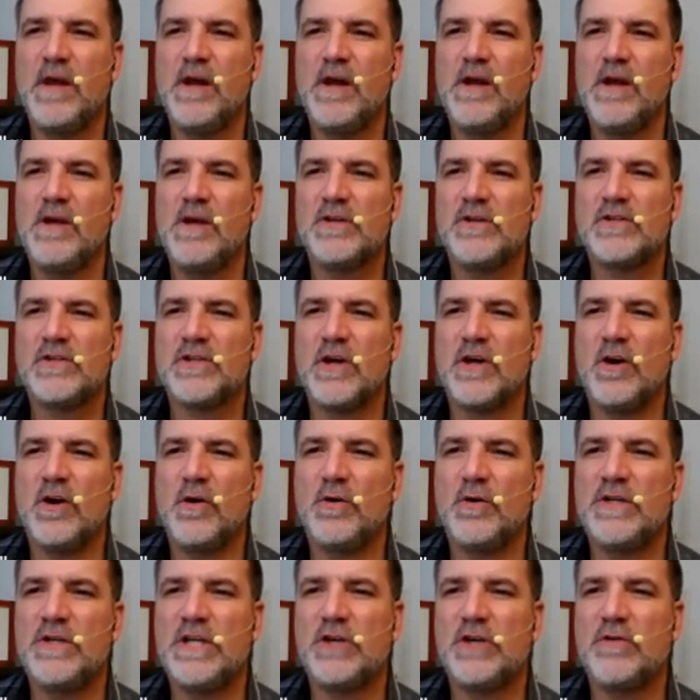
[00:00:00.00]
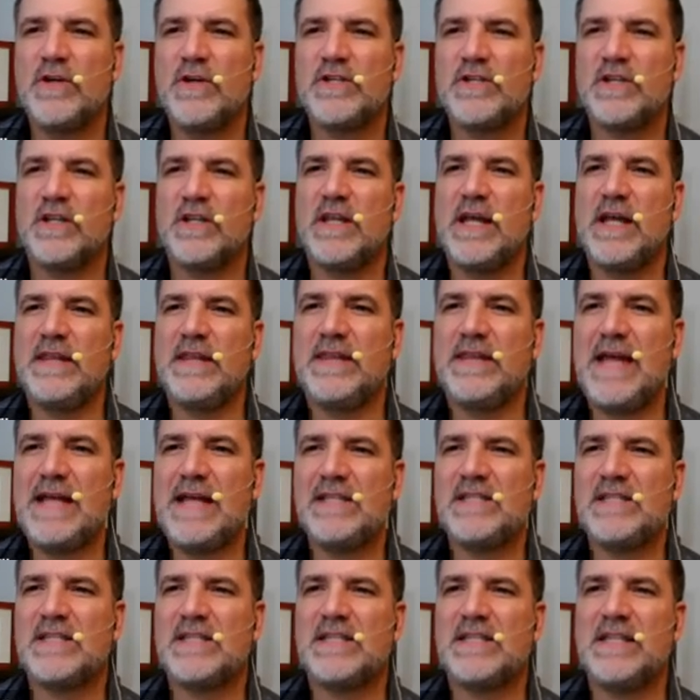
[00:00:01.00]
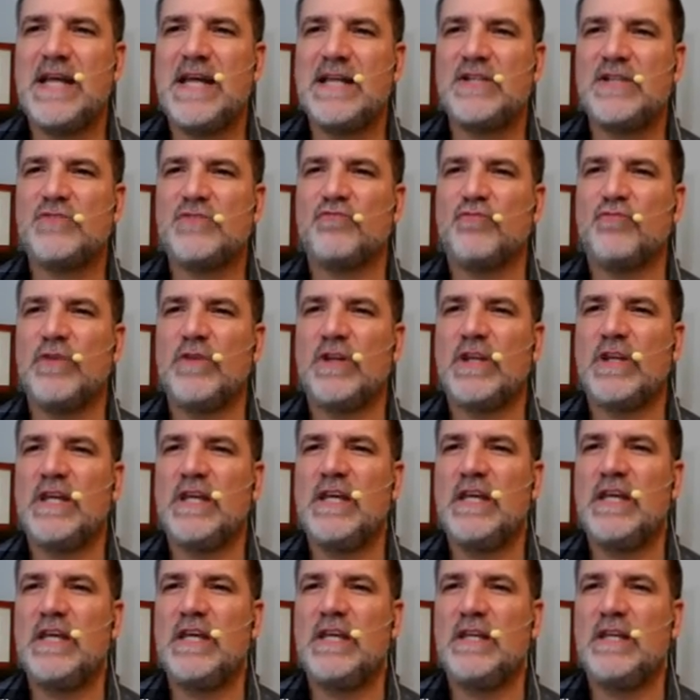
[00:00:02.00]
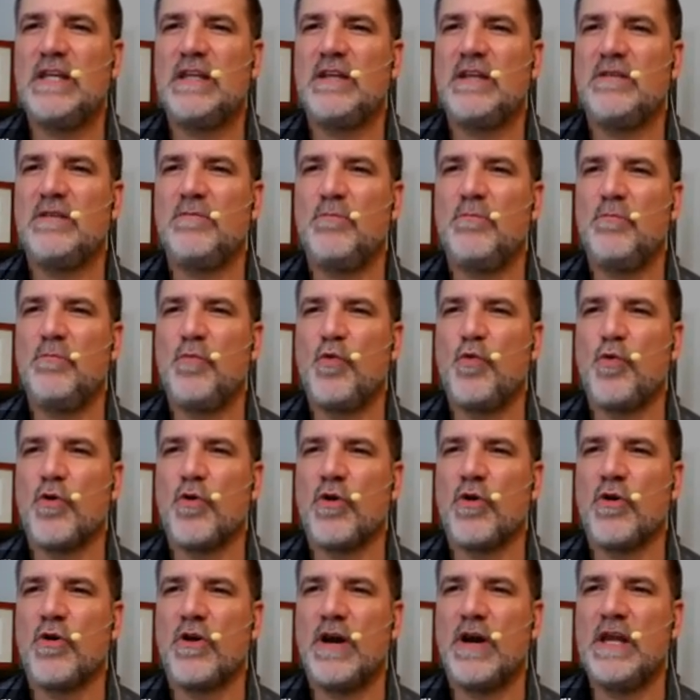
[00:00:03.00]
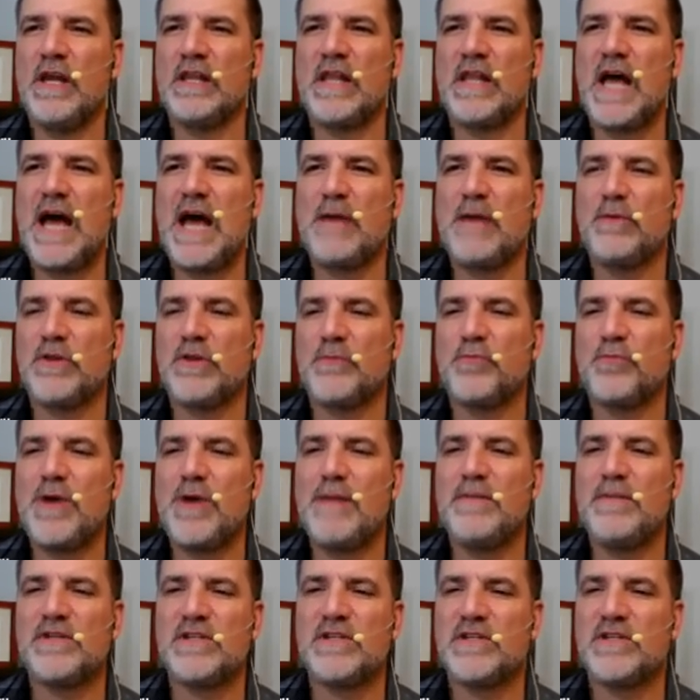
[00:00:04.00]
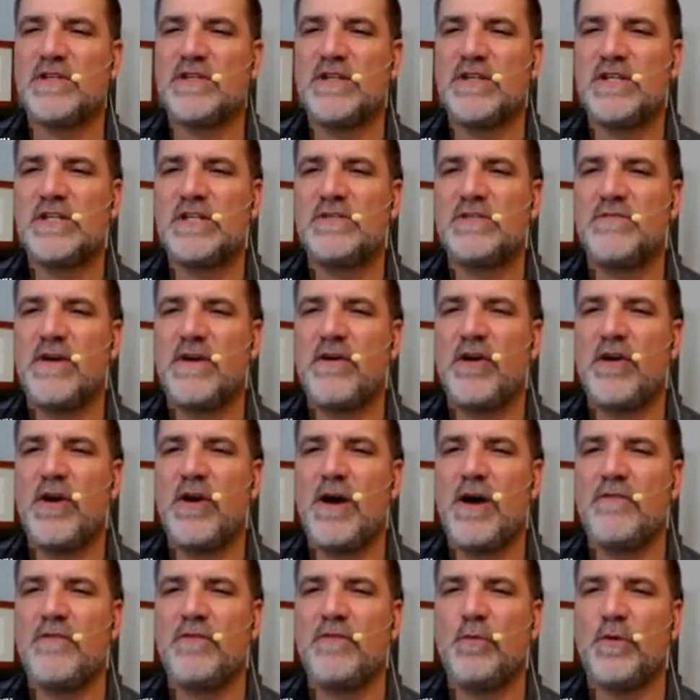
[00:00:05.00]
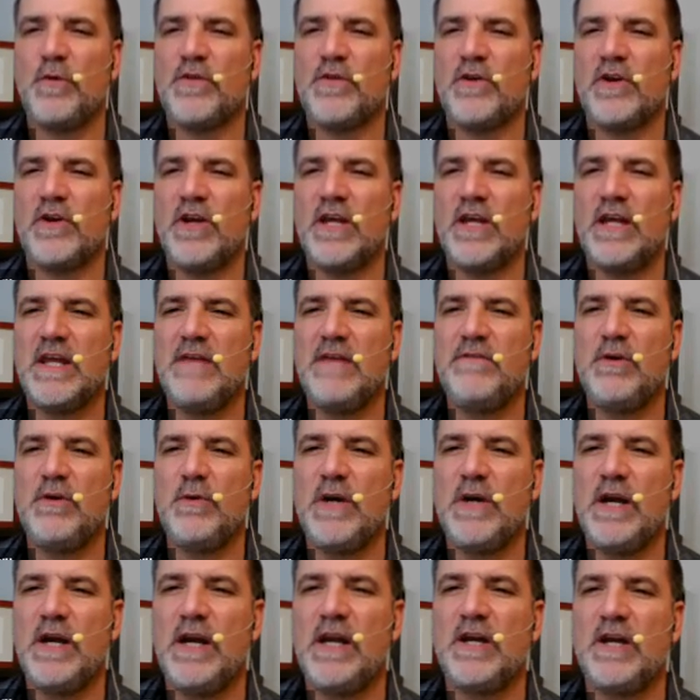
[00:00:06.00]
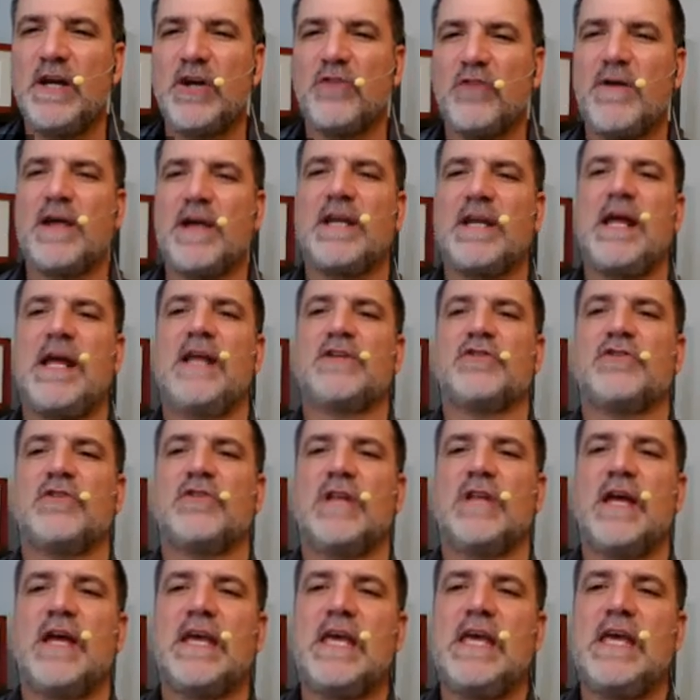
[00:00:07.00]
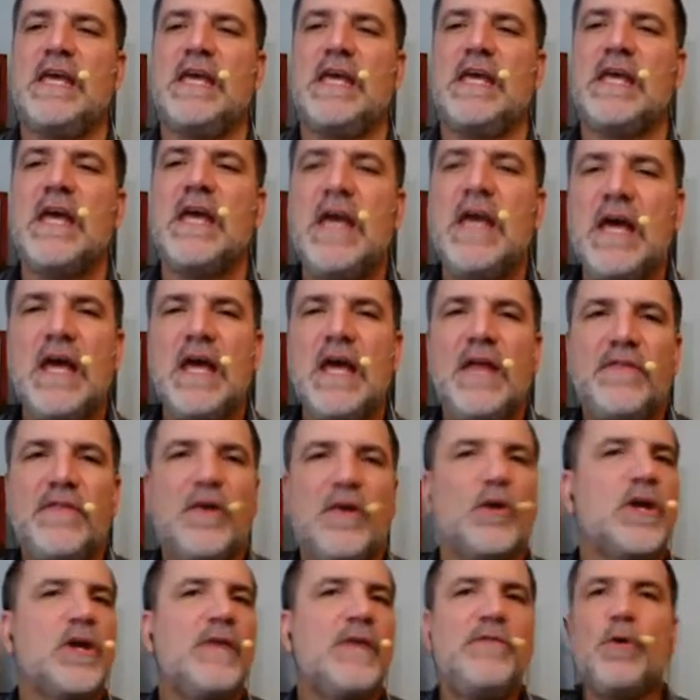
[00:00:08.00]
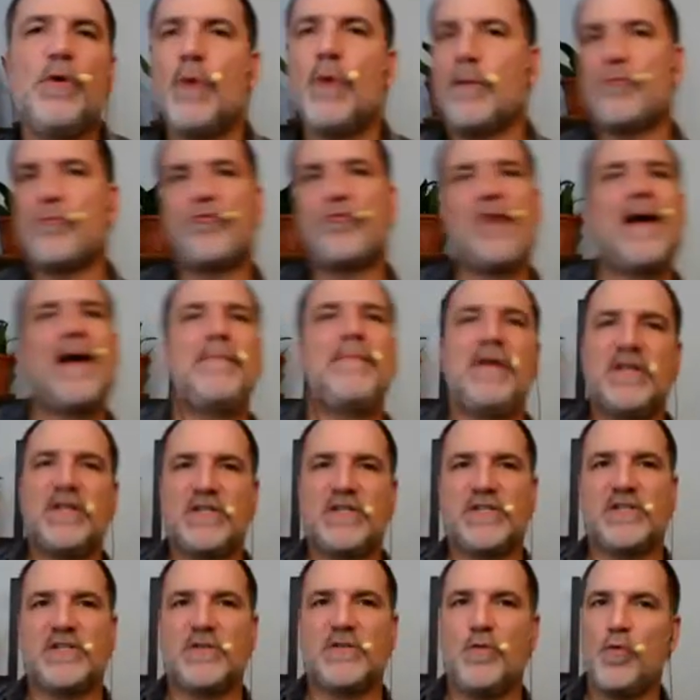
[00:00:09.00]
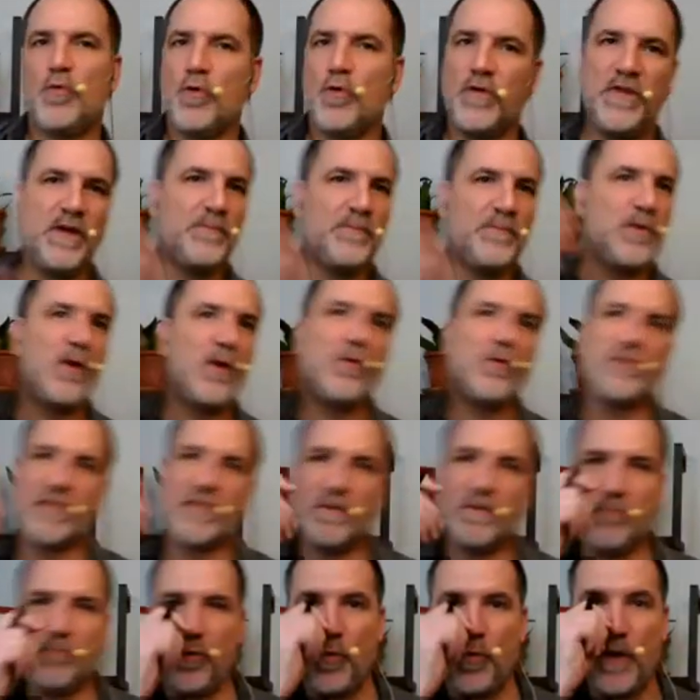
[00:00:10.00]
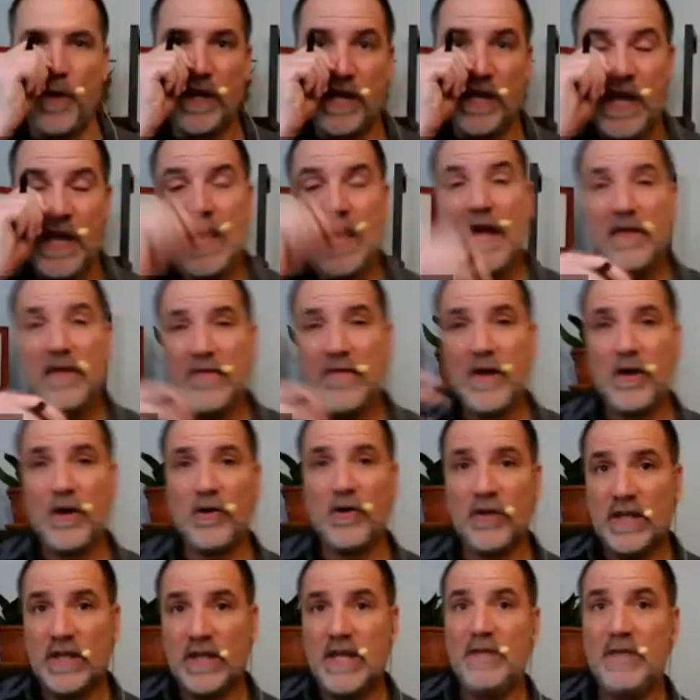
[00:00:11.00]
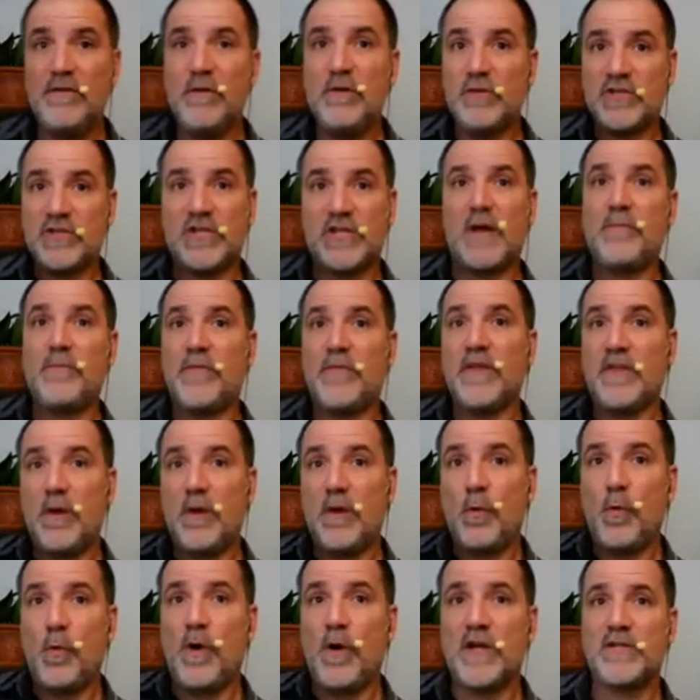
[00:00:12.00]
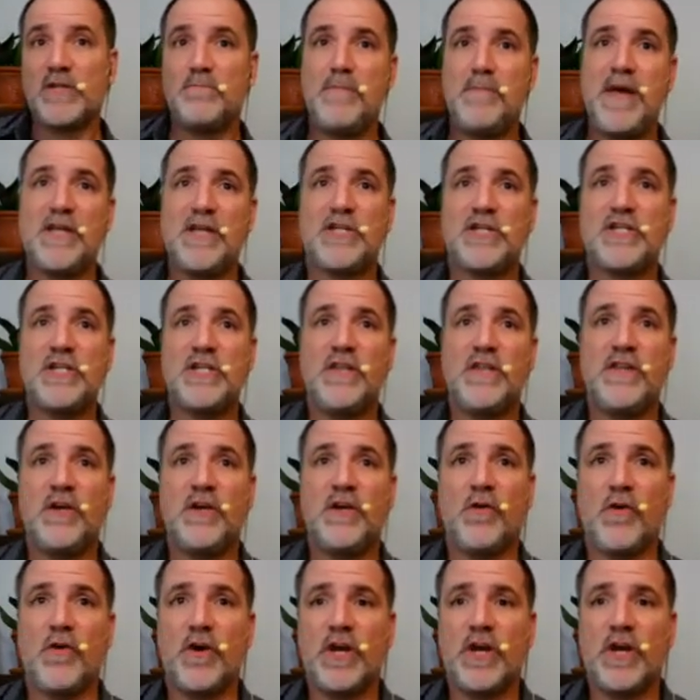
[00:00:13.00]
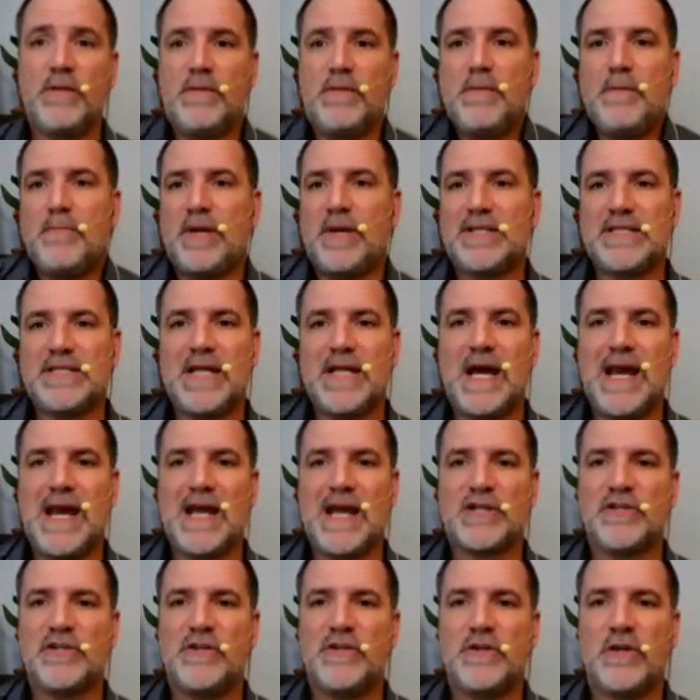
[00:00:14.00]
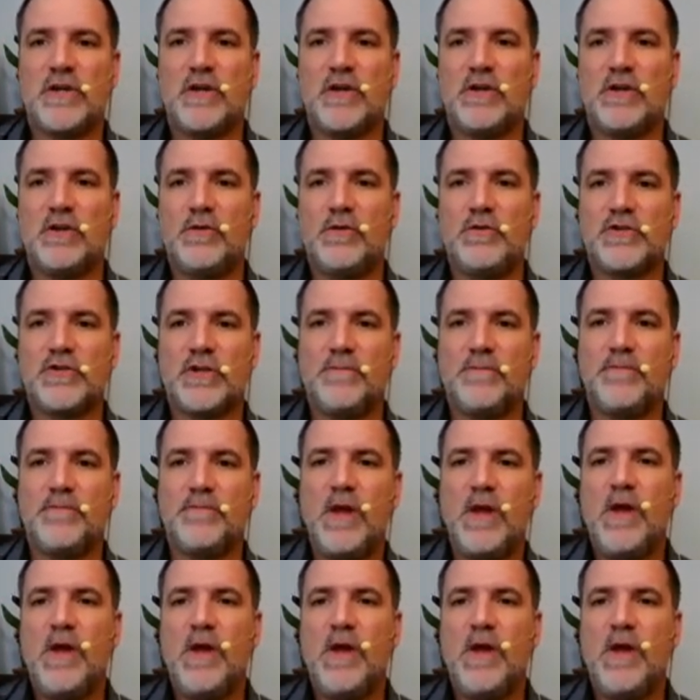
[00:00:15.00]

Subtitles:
So decreasing that's really more in line with the premises. And this is very often what they're going to give you in an incorrect answer like E. They'll give you a premise or the opposing point. They'll give you something that was mentioned in the argument, but it's not actually the conclusion.